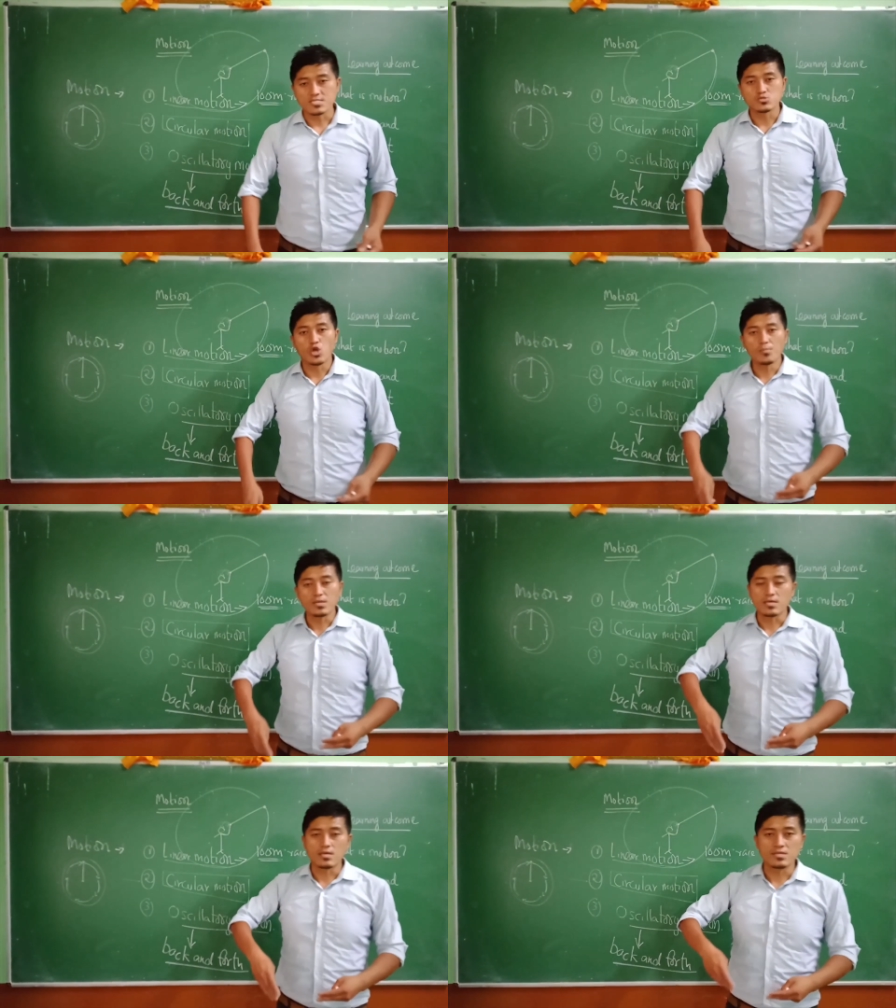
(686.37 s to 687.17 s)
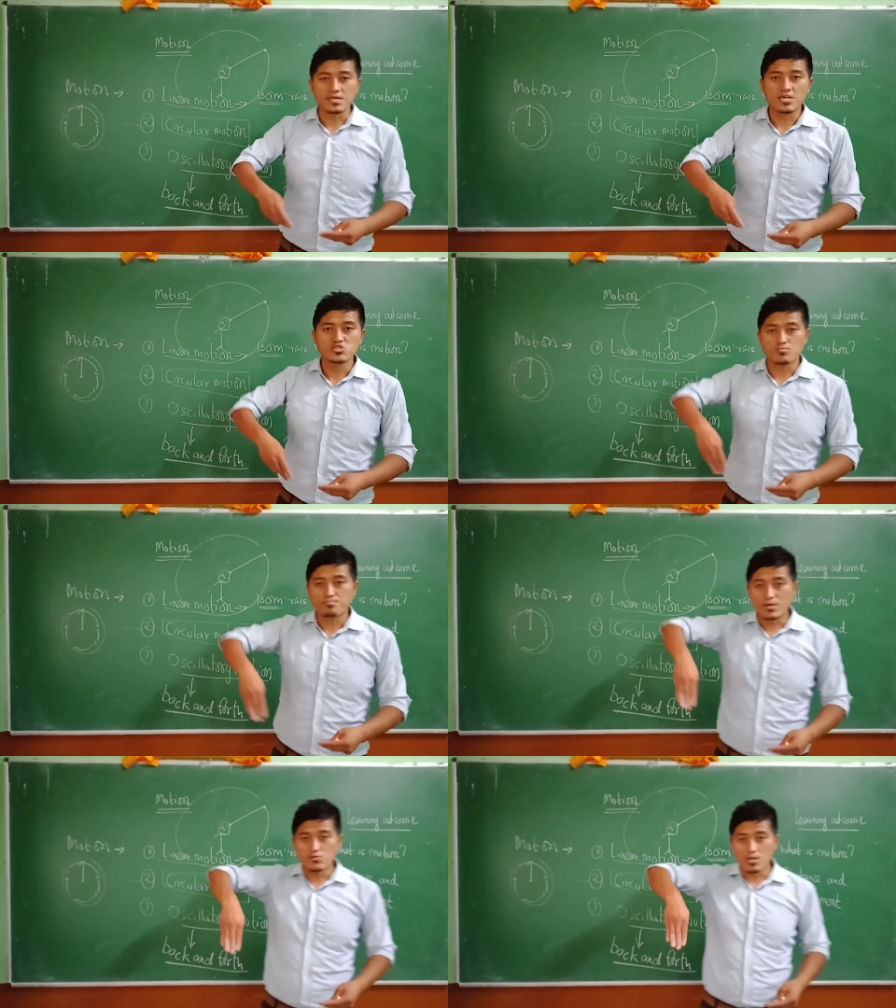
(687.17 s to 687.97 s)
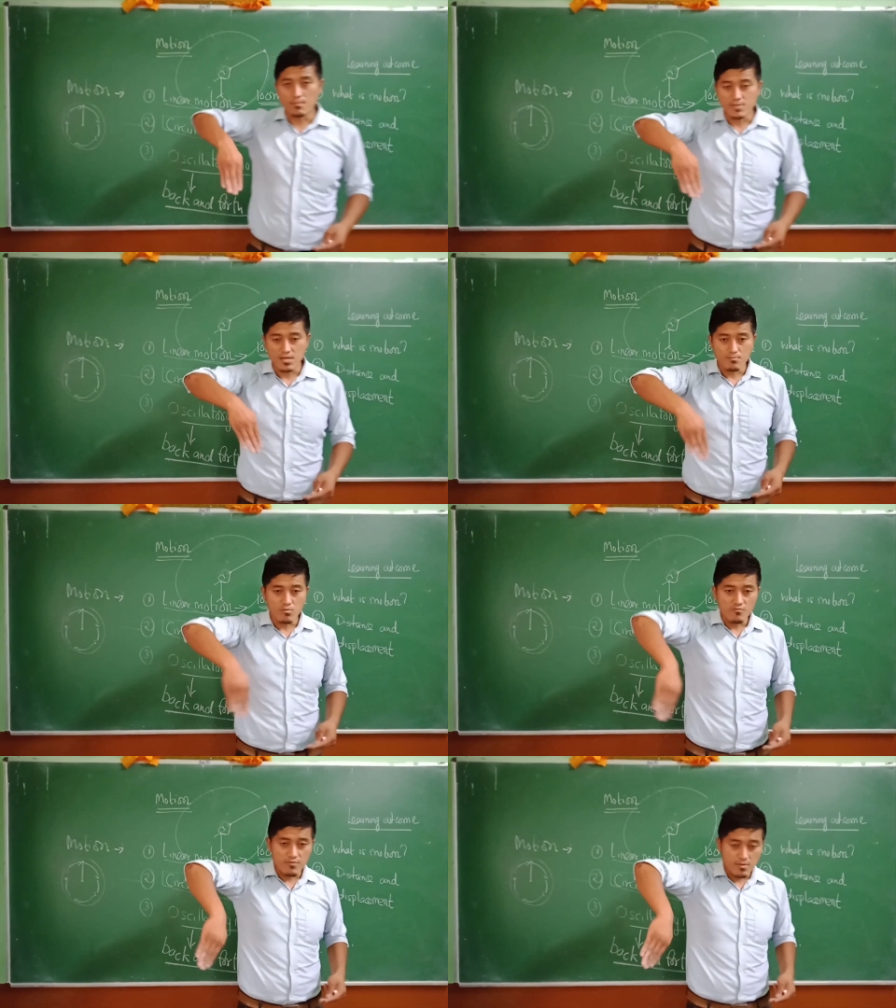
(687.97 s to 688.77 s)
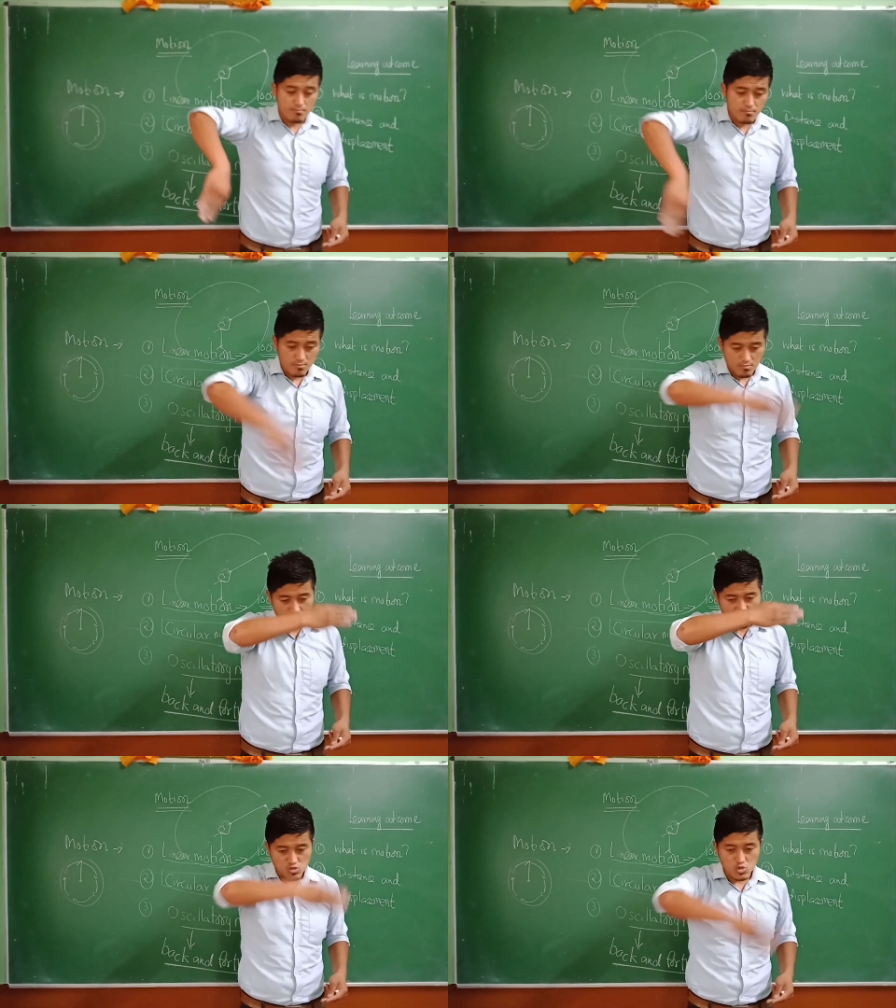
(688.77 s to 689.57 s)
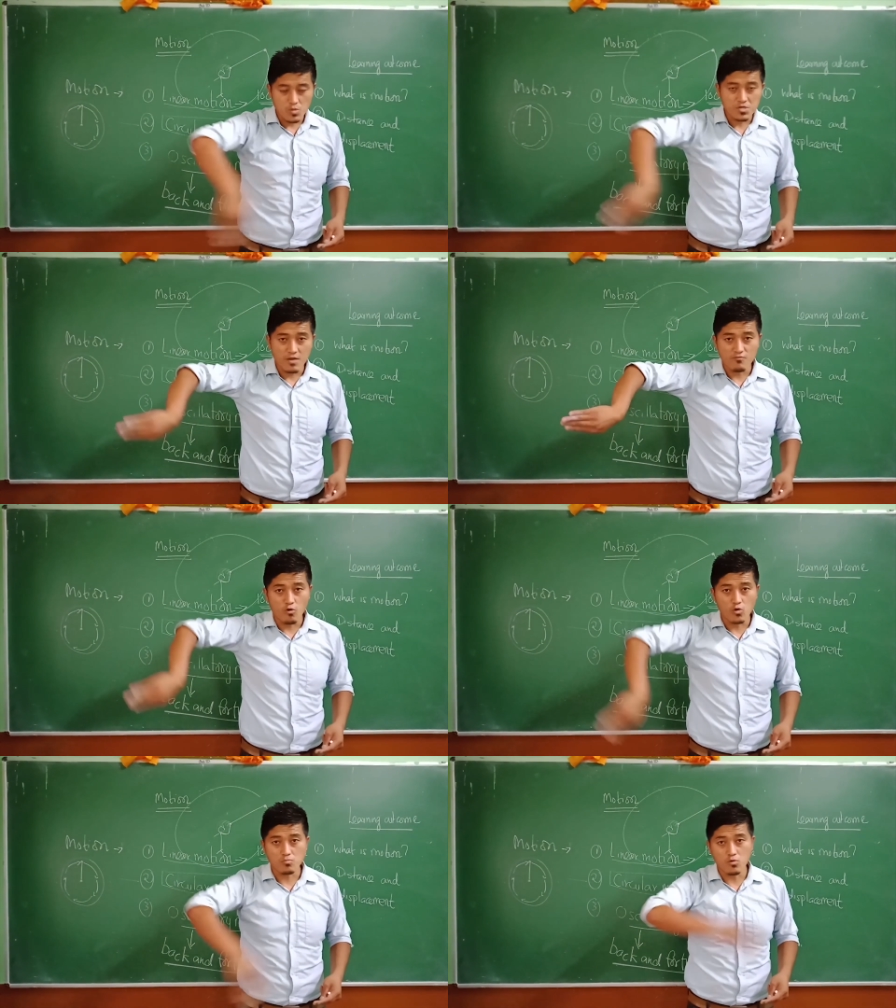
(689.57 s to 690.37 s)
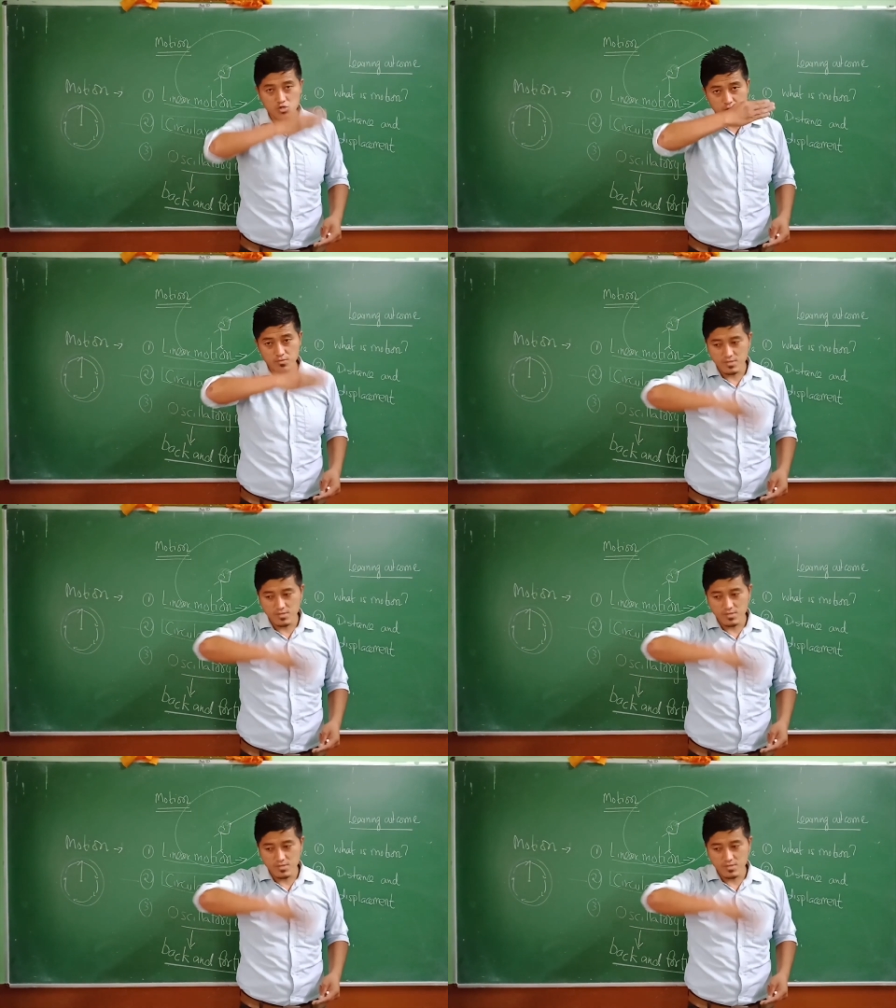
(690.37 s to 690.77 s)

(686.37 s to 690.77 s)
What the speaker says: normally in the case of pendulum, they move in toward and forward motion.